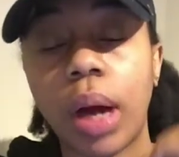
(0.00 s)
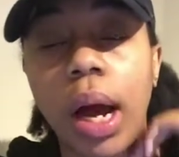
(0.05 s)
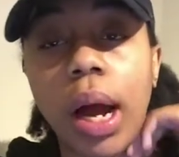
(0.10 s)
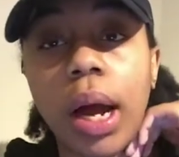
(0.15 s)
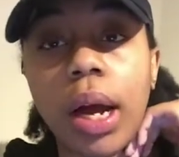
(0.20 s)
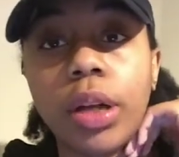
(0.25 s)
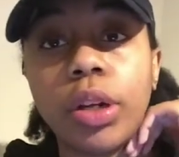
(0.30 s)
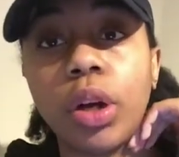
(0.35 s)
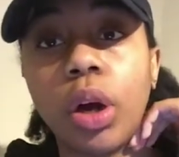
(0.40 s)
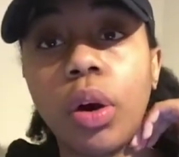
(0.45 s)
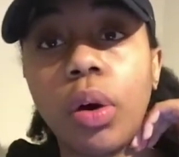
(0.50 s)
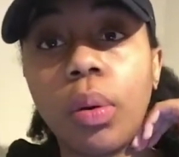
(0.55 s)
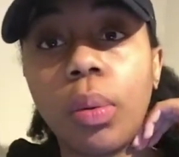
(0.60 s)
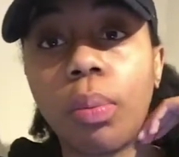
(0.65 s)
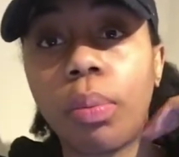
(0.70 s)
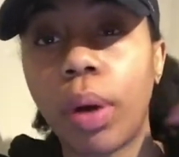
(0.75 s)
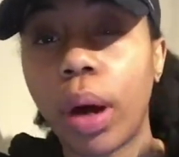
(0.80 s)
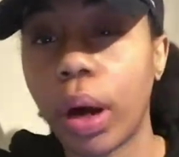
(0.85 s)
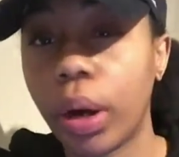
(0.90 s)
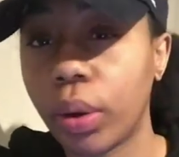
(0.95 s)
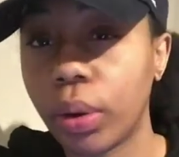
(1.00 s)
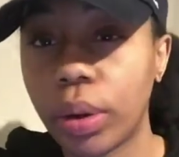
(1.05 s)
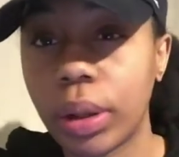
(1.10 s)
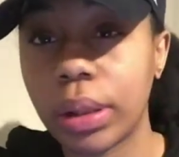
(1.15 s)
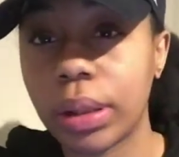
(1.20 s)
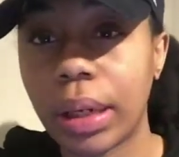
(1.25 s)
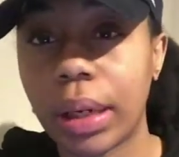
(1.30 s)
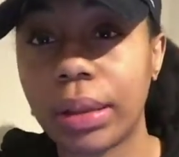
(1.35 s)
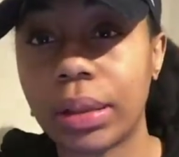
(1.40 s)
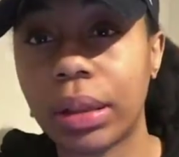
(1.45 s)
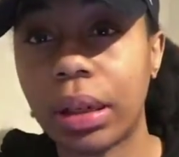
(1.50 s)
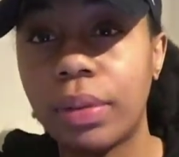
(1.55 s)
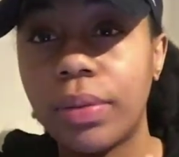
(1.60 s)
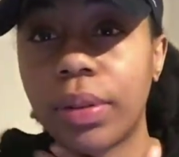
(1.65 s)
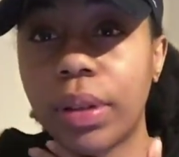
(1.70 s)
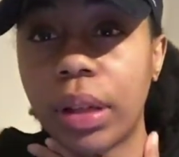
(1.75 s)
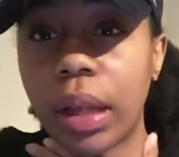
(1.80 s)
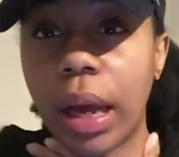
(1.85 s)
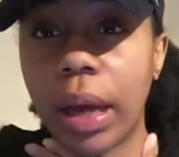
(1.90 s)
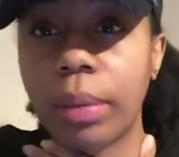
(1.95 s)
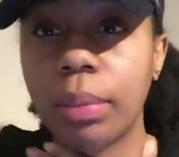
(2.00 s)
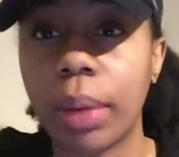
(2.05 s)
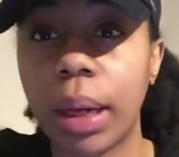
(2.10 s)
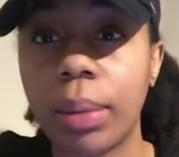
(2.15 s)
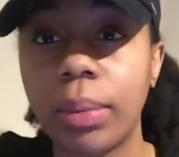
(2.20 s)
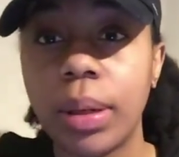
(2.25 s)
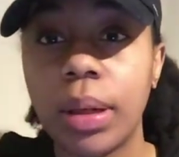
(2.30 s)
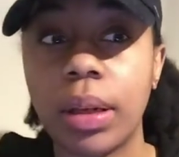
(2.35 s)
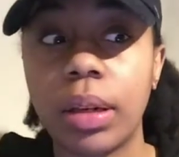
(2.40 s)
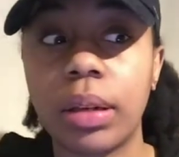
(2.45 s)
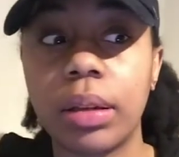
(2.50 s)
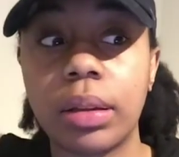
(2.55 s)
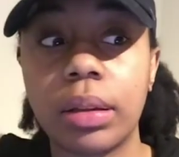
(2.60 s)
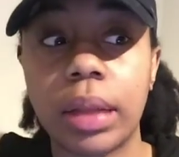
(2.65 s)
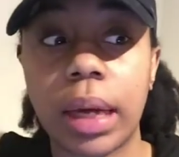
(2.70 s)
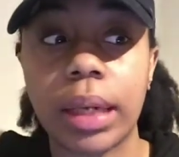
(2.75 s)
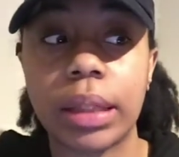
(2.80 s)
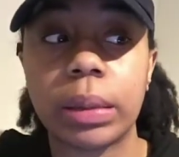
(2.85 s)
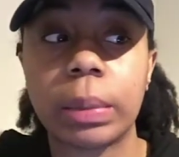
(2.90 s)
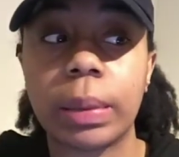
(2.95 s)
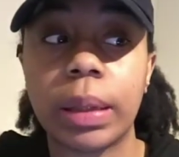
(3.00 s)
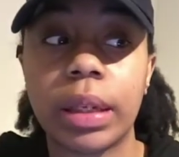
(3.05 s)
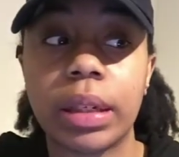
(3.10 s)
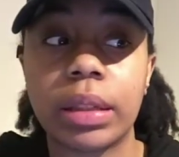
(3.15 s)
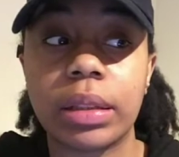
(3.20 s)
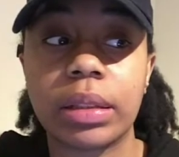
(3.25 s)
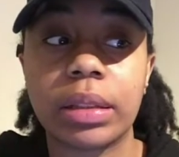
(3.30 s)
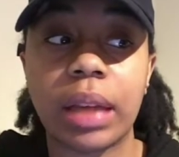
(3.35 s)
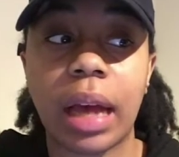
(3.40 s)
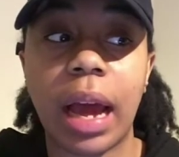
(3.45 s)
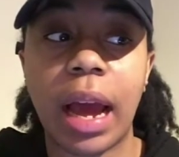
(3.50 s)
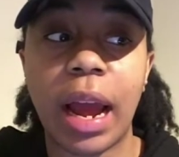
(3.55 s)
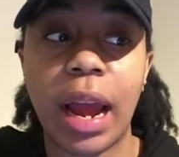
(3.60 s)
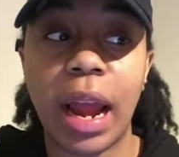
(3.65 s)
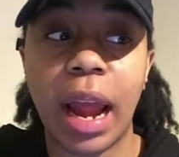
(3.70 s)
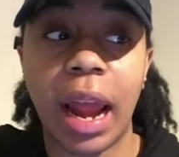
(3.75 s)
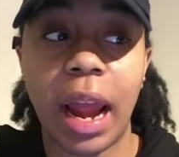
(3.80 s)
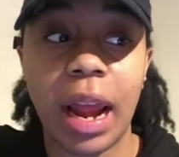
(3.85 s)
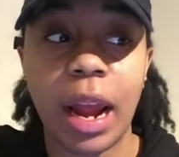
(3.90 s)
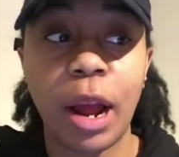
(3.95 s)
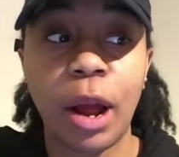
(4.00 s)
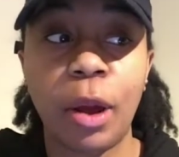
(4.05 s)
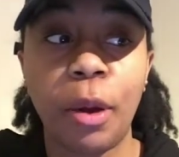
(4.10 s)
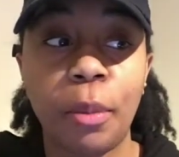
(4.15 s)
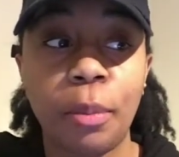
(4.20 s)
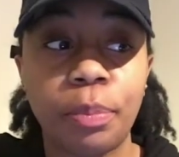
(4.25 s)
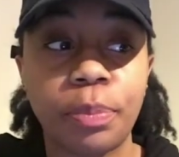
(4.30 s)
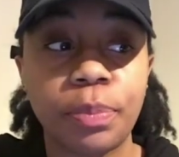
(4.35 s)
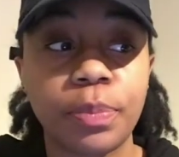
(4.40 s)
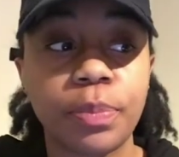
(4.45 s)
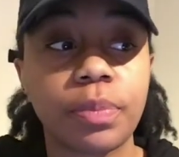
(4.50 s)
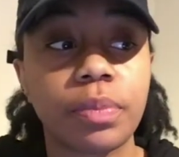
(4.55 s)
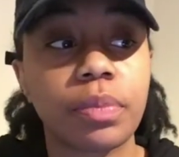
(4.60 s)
I don't prioritize, and I feel like maybe that's because I am